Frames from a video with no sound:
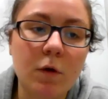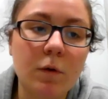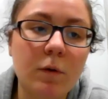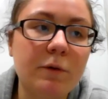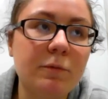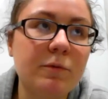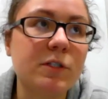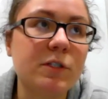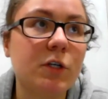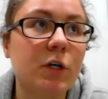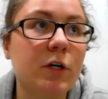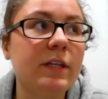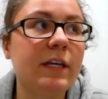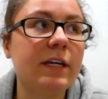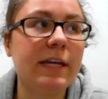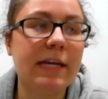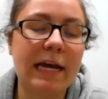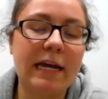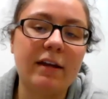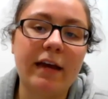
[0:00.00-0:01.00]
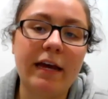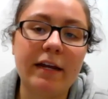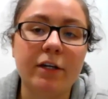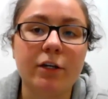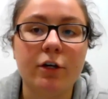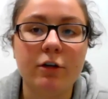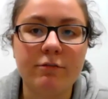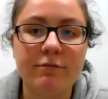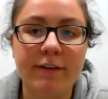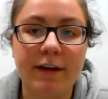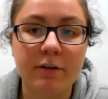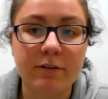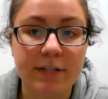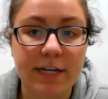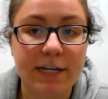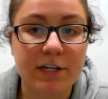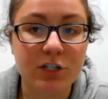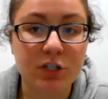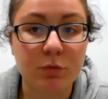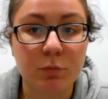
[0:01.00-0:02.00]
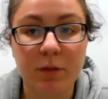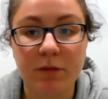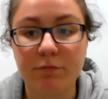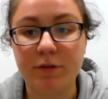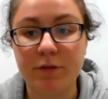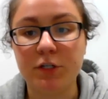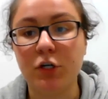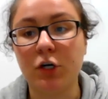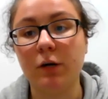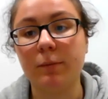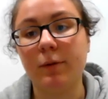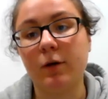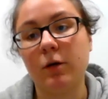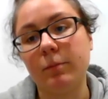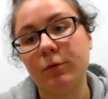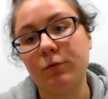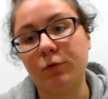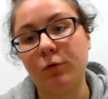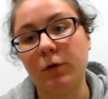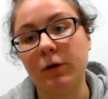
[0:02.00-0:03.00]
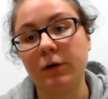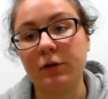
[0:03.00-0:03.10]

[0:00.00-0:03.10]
so it was good that you kind of had a good foundation with Viterbo before